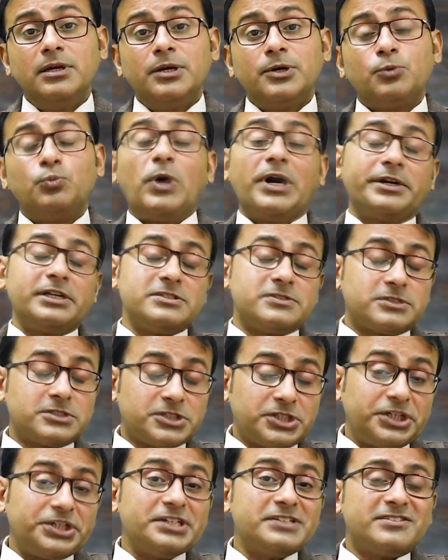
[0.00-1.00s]
what is
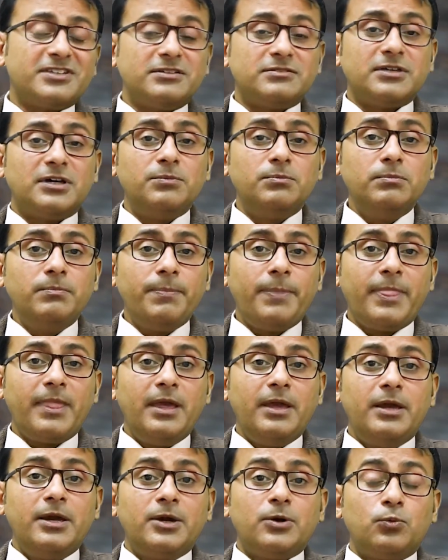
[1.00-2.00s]
criticism,
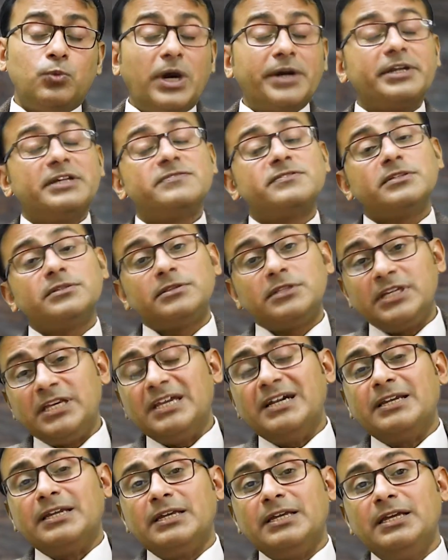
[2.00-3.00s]
what is
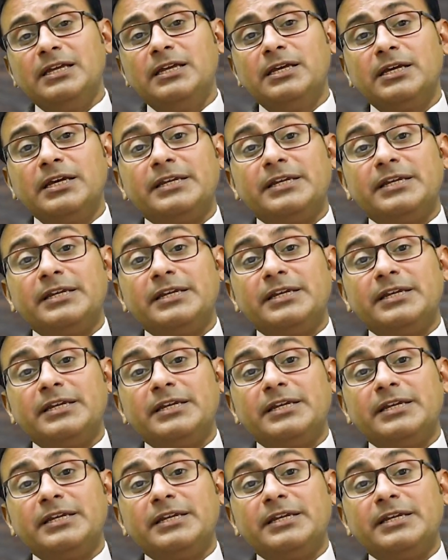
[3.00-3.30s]
theory.